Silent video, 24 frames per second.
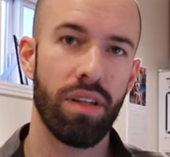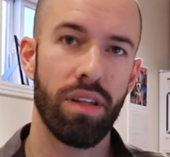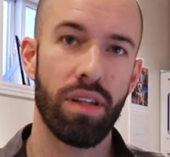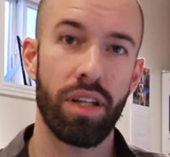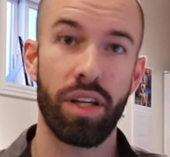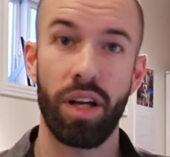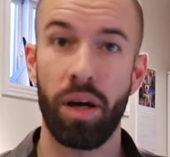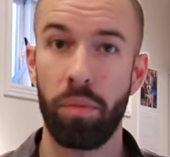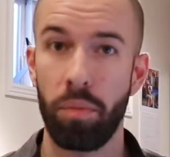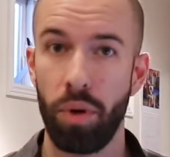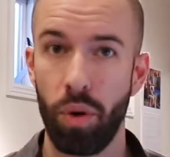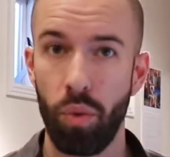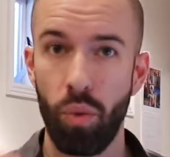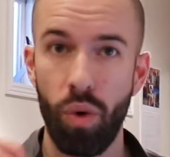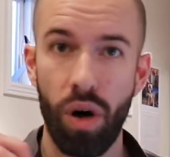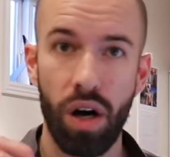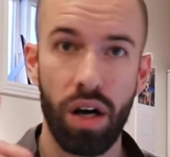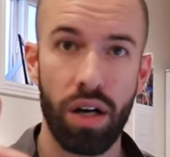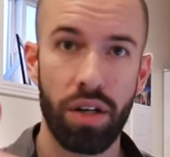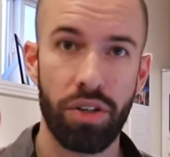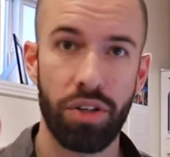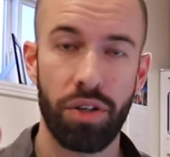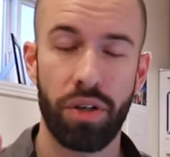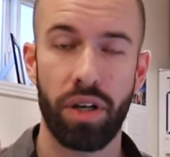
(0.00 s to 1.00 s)
The number
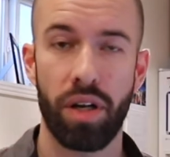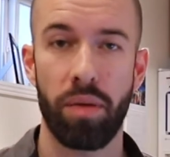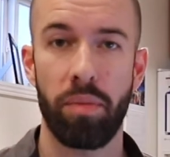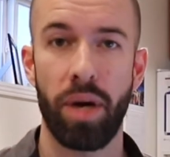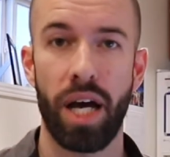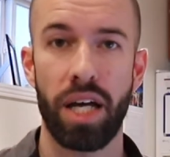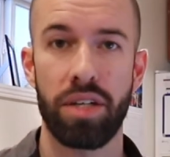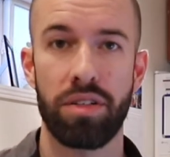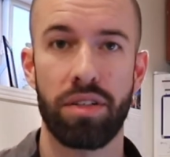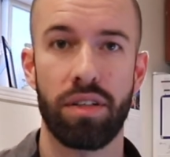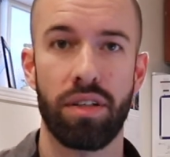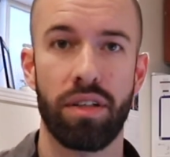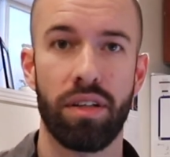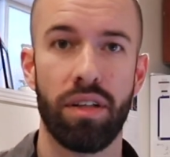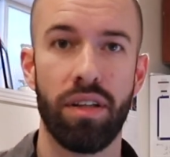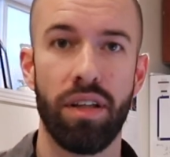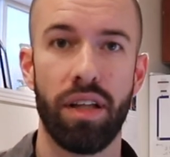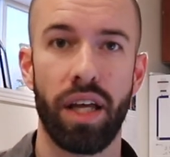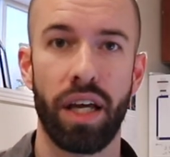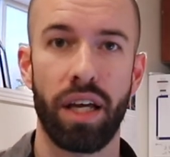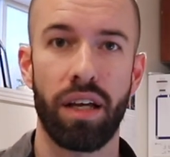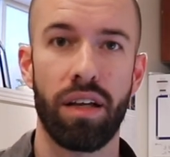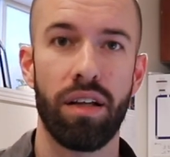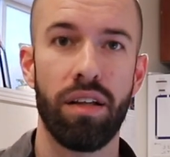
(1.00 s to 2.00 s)
1, you can imagine
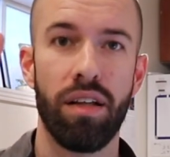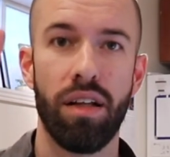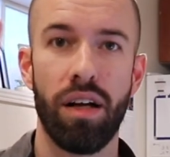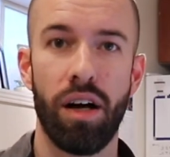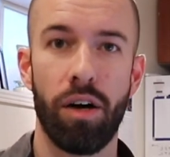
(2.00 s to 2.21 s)
like